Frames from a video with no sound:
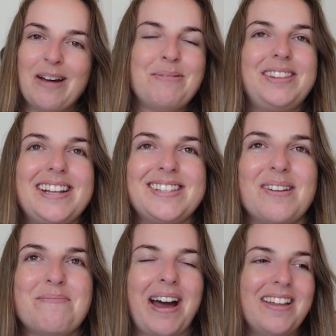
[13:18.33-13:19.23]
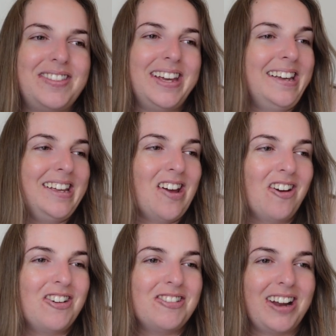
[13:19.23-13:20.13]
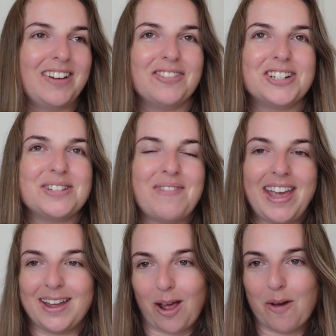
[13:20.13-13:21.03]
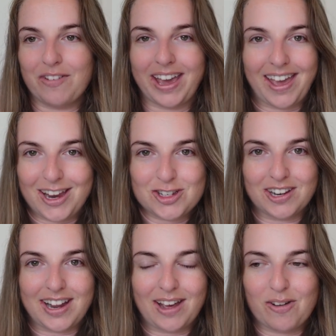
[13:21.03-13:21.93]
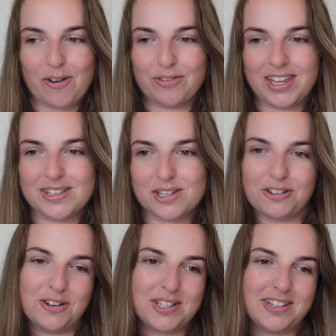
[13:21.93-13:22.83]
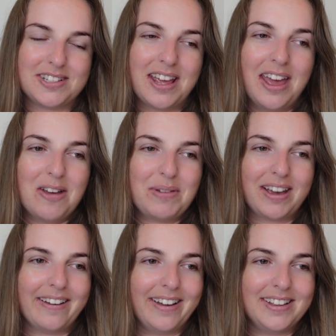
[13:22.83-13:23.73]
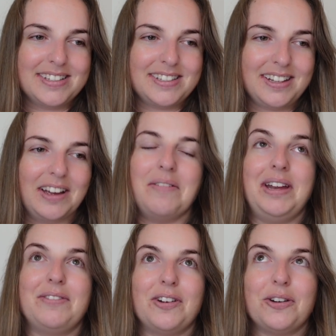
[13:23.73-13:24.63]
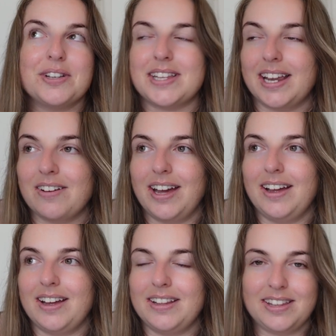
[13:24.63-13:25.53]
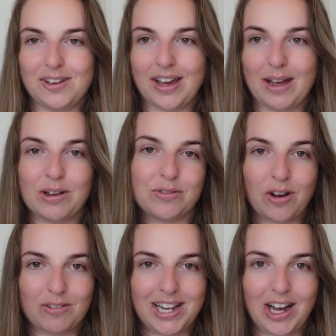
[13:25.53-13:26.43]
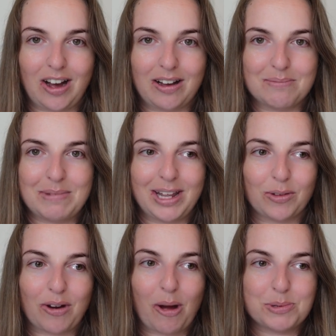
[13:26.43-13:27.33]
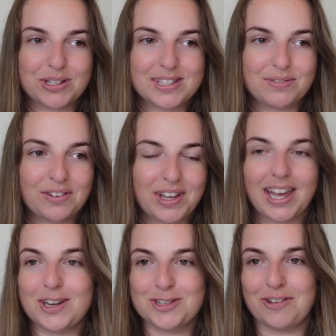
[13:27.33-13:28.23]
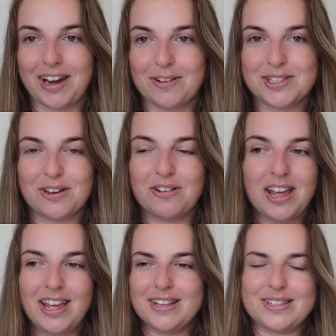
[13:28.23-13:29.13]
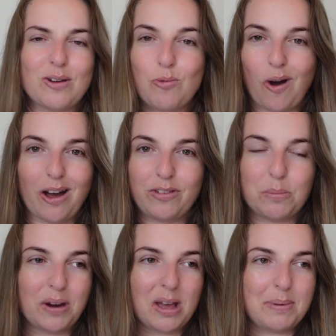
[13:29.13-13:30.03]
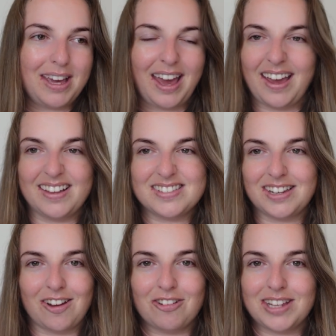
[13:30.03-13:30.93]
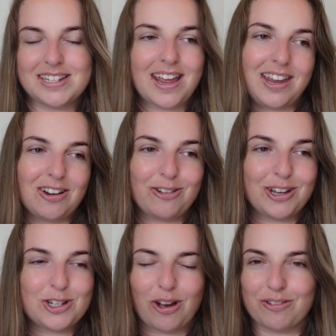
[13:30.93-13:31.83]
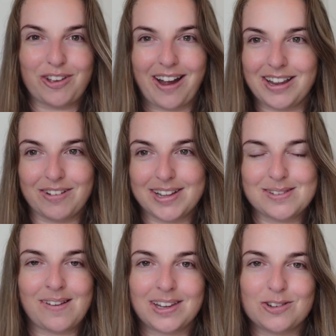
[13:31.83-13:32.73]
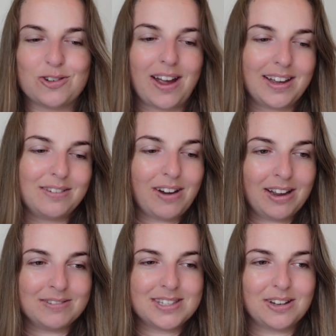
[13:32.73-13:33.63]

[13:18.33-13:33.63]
But that's not a bad thing, you know, like we're just making a vacation out of these cruises, because I mean, for us anyway, in the U K, we've not really got many other options for vacations right now. So, so what if you bring a big case, you know, they take your luggage off you anyway, it's not like you're dragging it around.